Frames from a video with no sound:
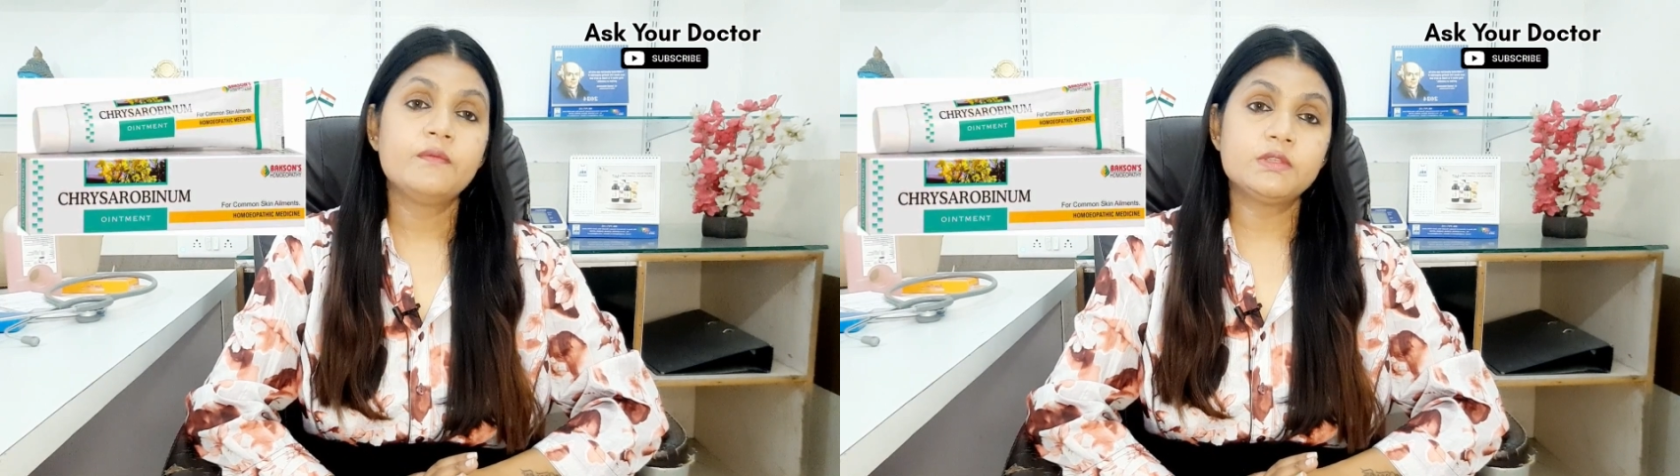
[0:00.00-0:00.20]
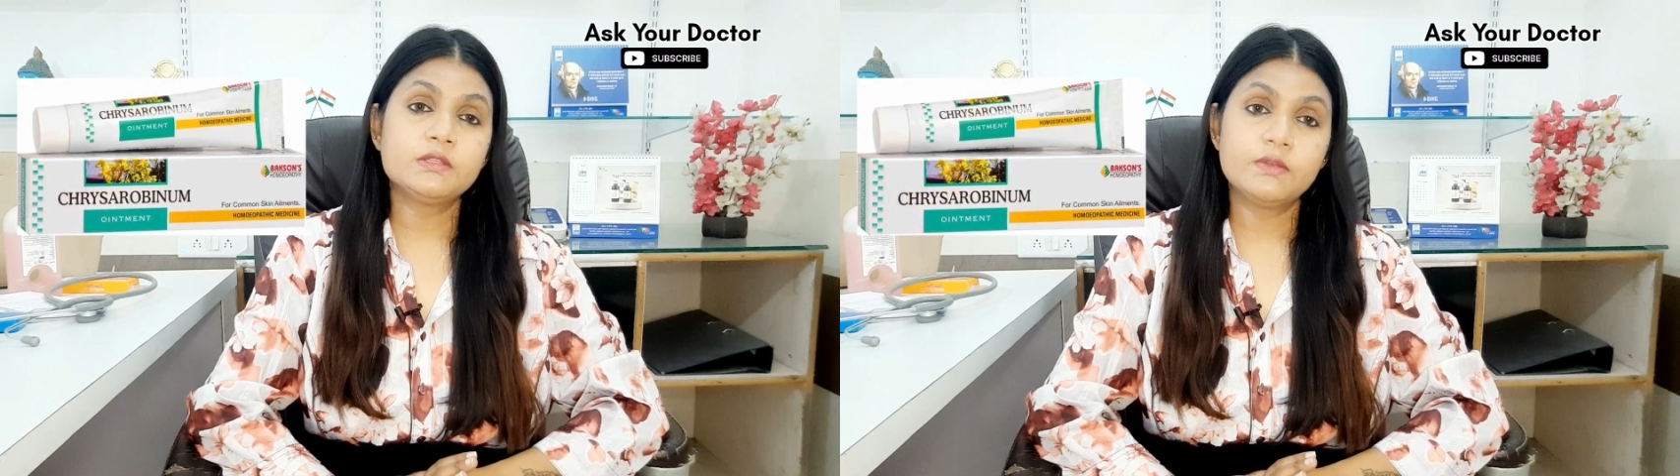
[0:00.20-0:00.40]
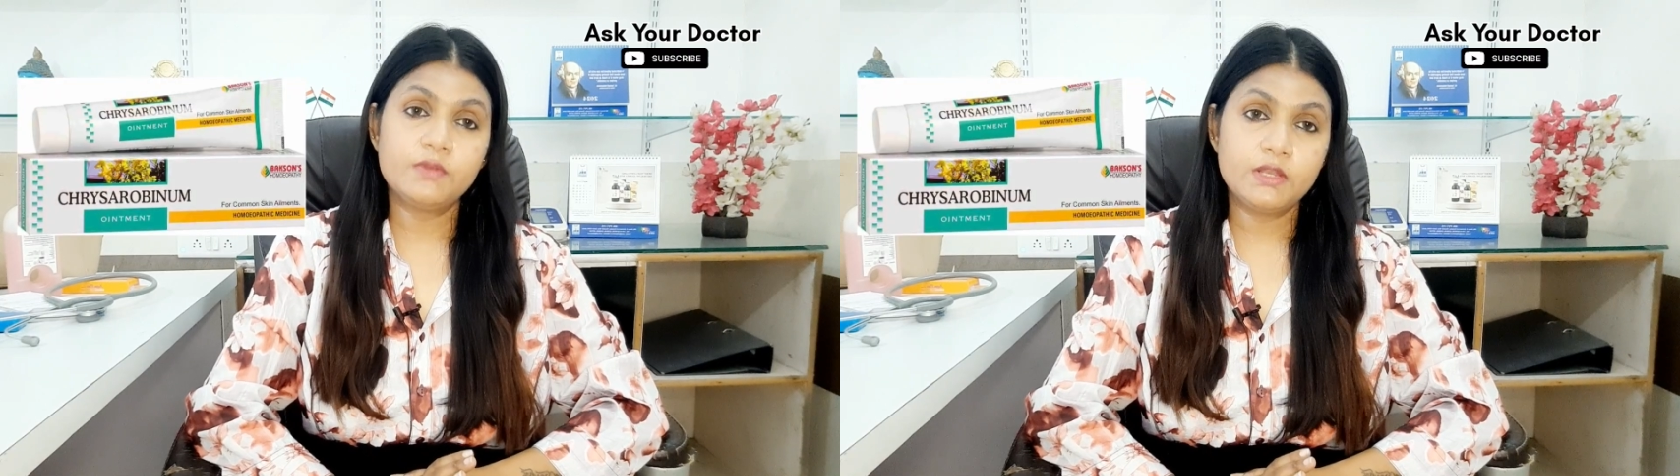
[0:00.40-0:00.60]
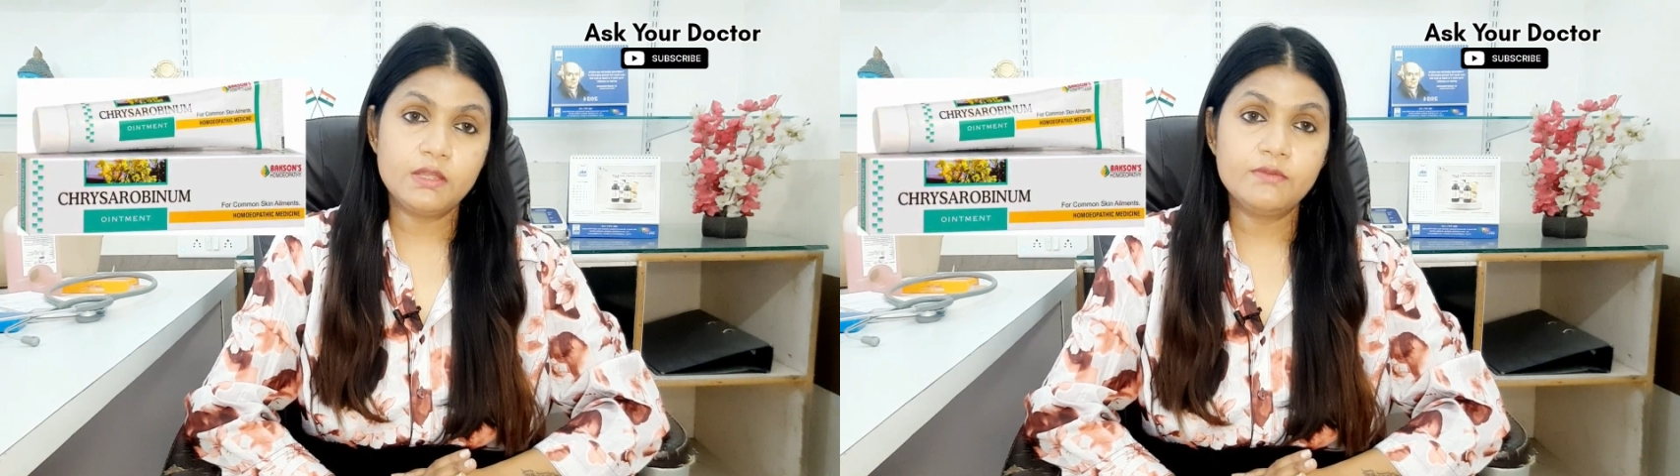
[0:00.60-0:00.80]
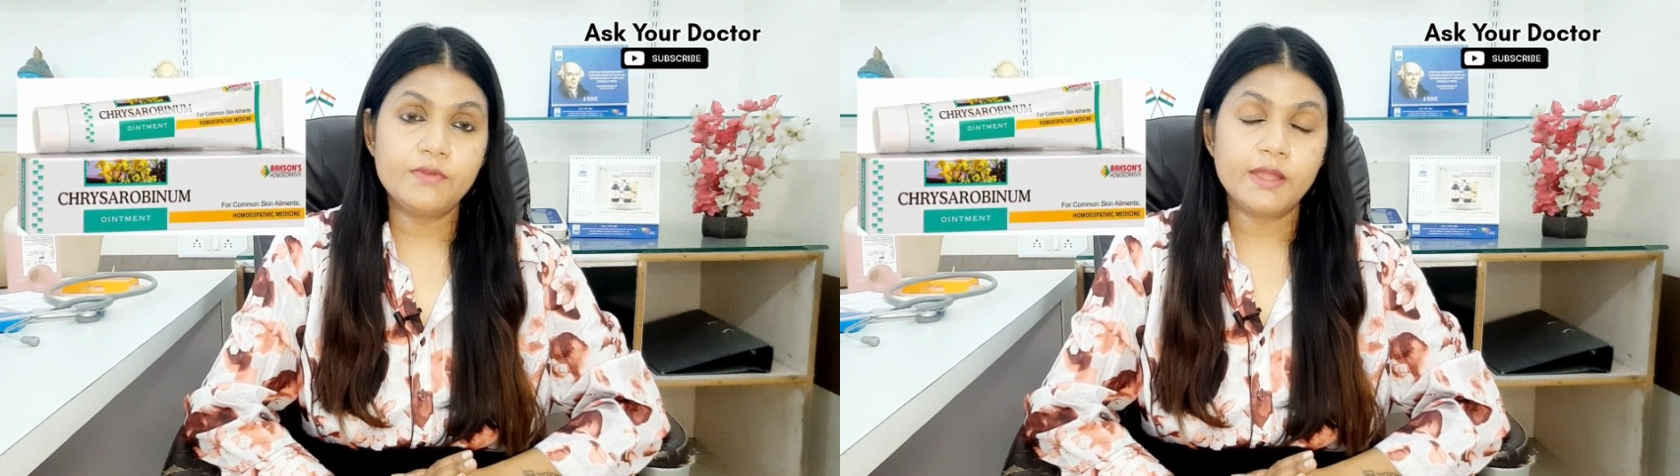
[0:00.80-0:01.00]
which is a very
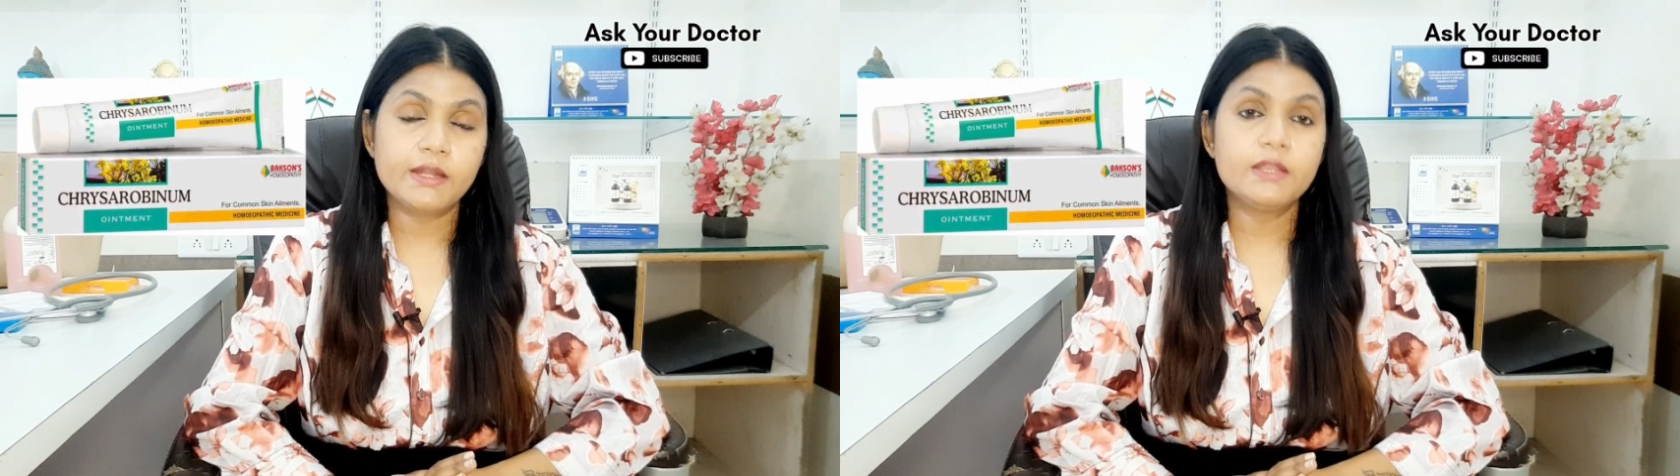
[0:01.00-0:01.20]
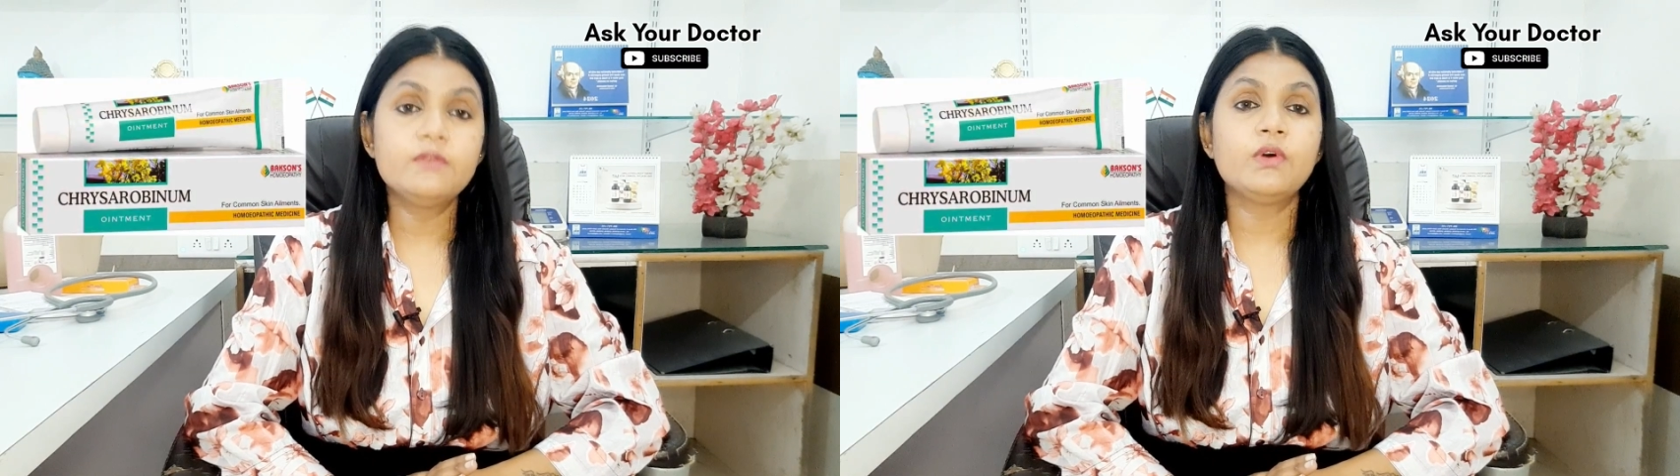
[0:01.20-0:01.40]
effective